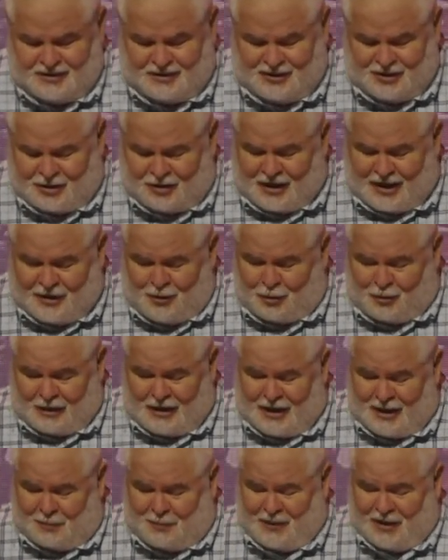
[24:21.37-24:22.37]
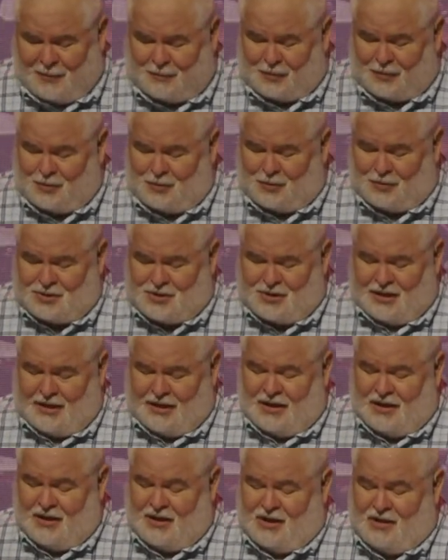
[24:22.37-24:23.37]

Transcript: You know, I know a lot of people who will say,